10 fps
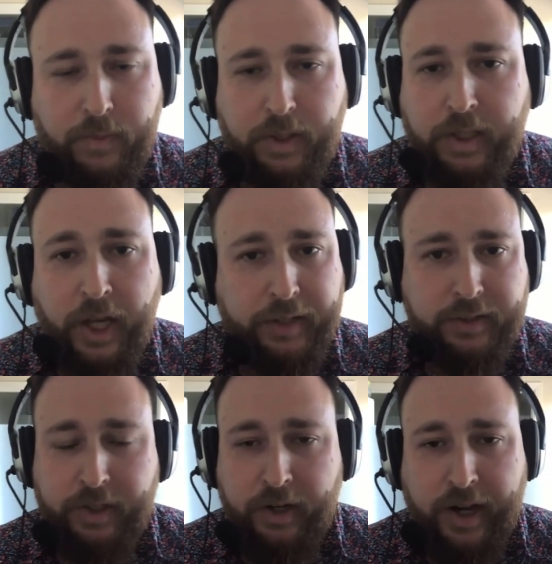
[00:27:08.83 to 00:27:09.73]

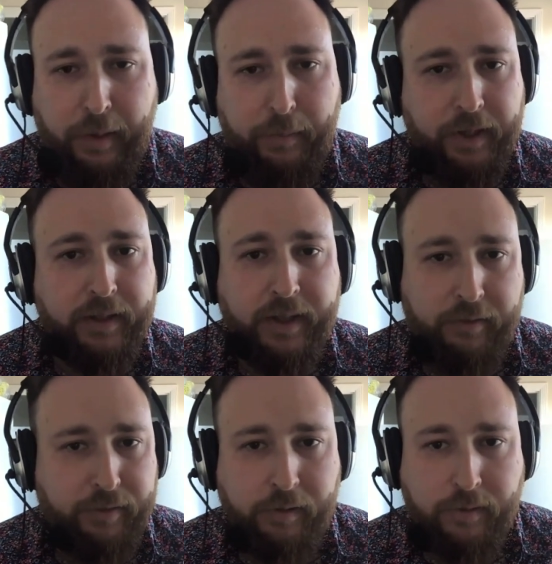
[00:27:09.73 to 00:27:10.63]
cuts that are happening
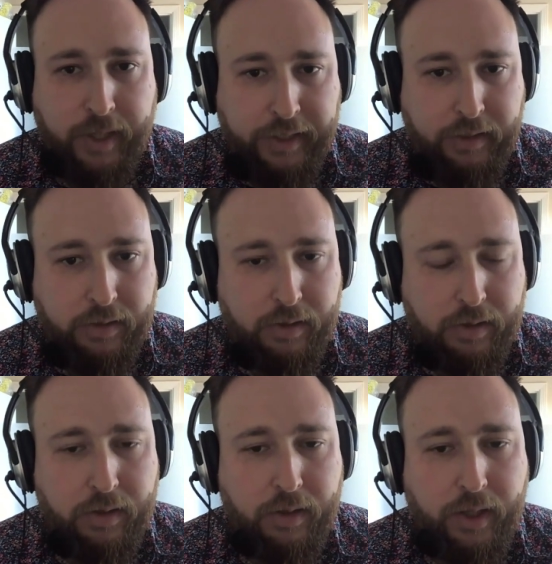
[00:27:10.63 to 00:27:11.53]
left and right.
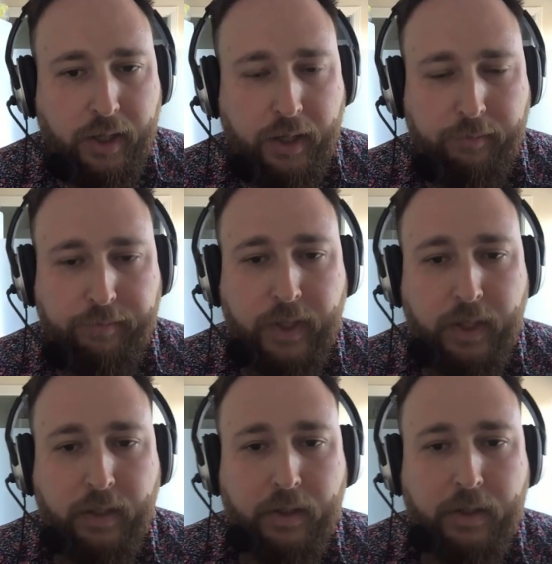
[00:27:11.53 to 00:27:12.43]
Um,
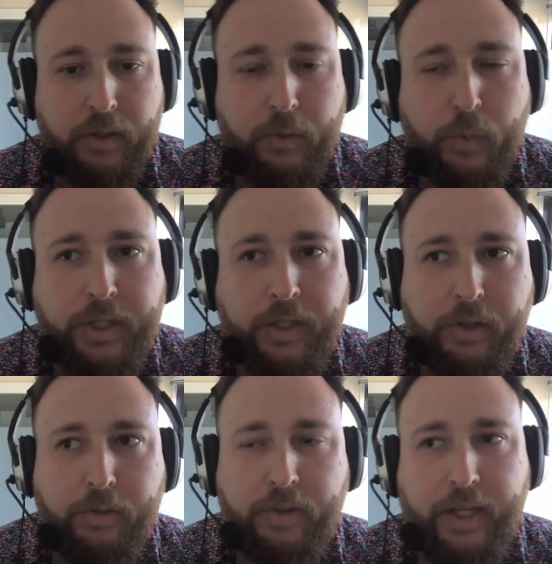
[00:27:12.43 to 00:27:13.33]
we
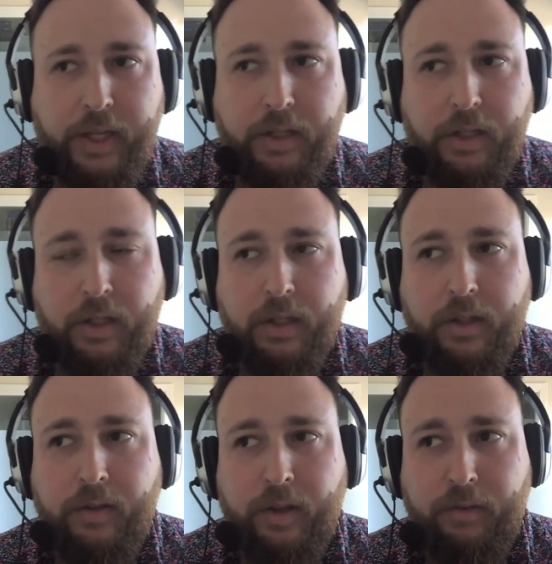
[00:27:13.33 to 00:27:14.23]
know that
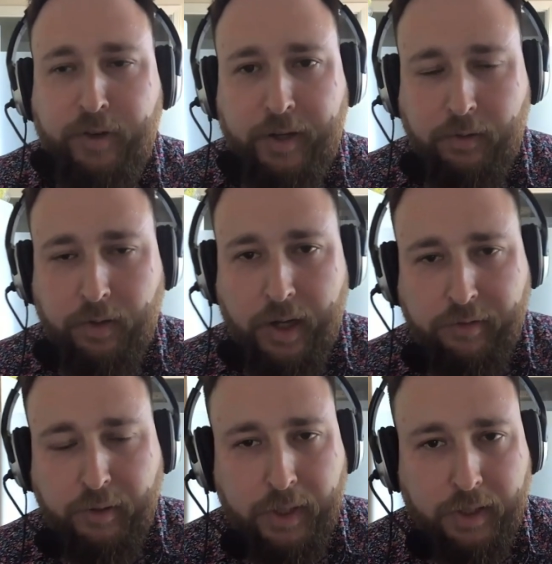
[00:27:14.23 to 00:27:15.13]
the federal
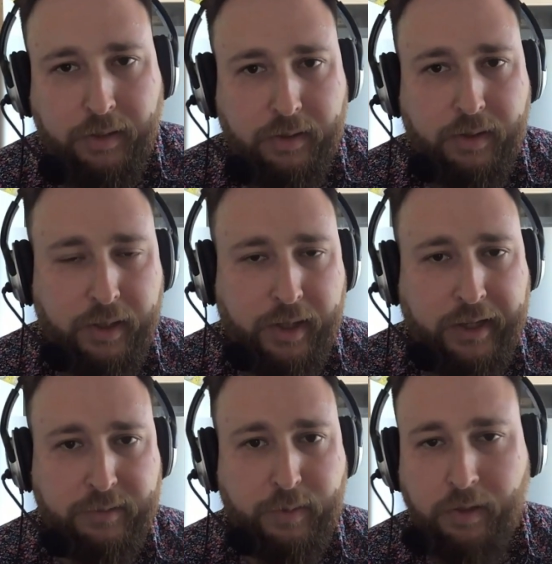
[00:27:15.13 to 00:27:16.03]
government
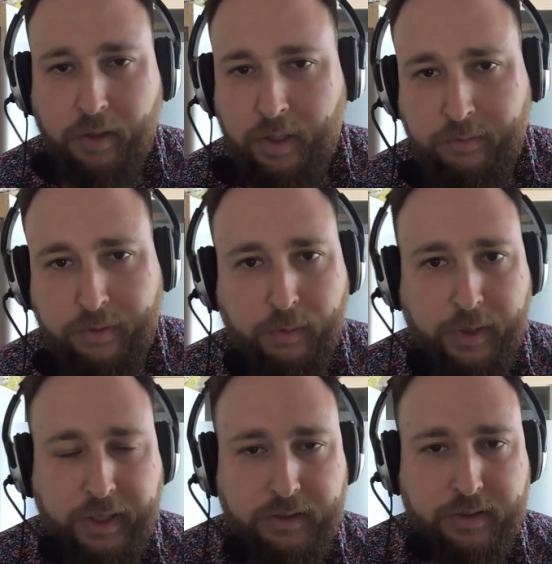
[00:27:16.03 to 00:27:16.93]
has been looking for
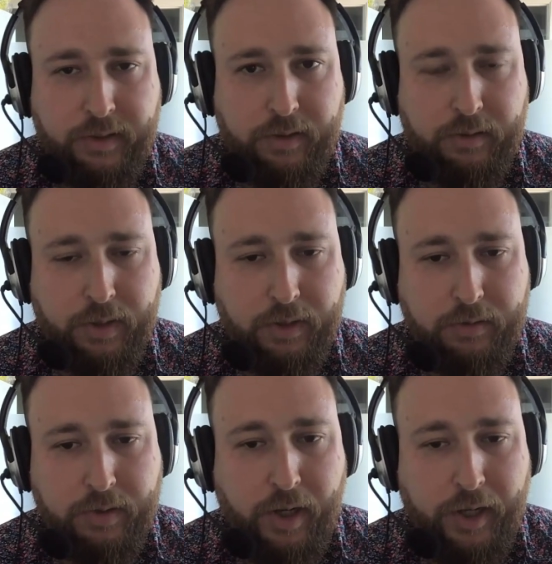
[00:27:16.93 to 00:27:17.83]
ways to
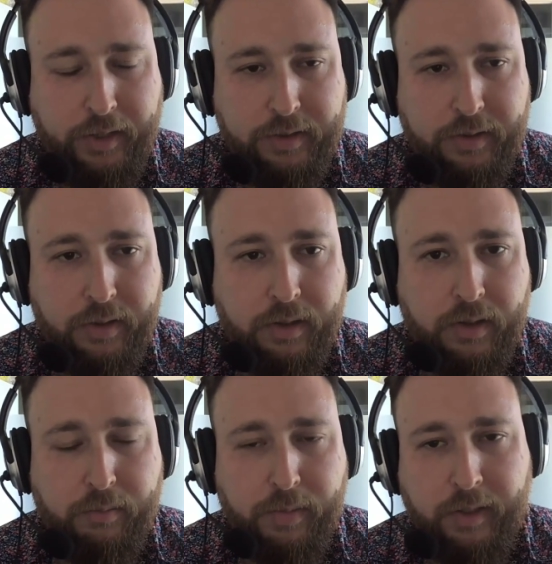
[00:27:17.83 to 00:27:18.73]
reduce costs,
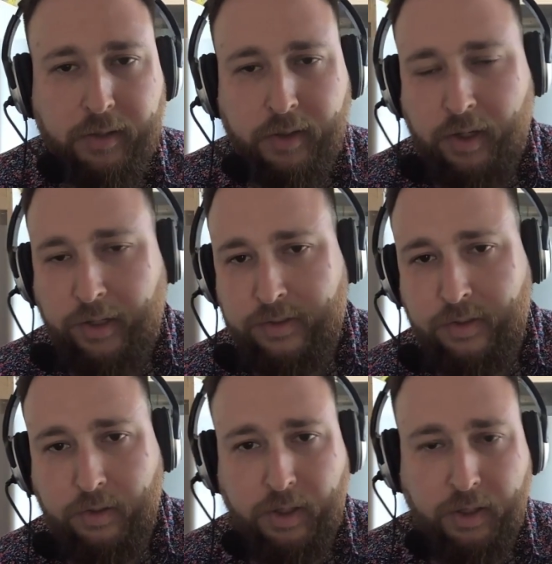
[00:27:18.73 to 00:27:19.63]
but they're also
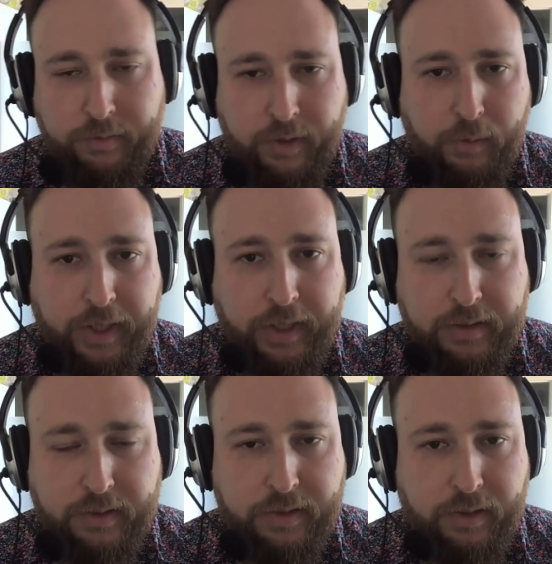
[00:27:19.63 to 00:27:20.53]
looking for
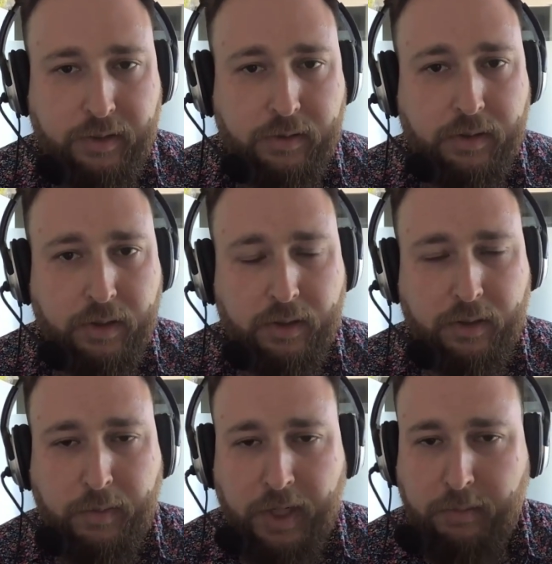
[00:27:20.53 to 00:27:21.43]
ways to
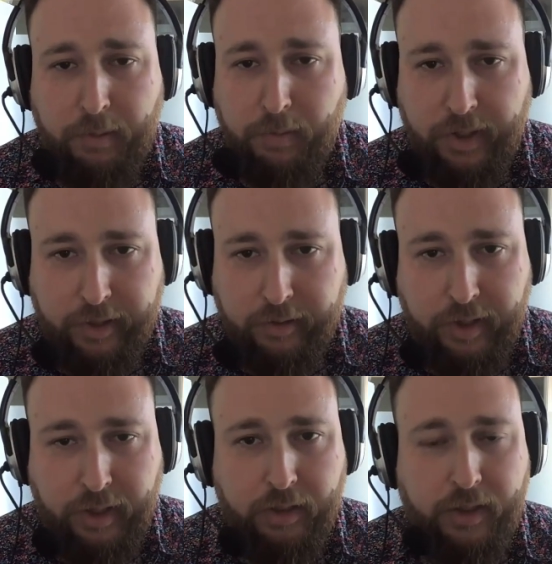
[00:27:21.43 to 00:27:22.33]
make people
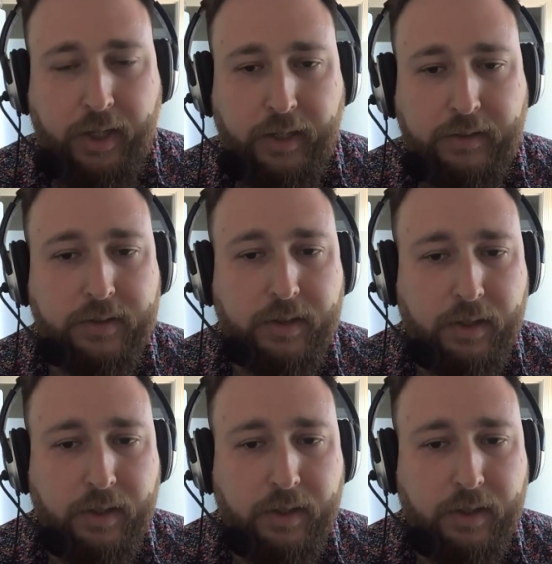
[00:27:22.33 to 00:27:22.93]
healthy and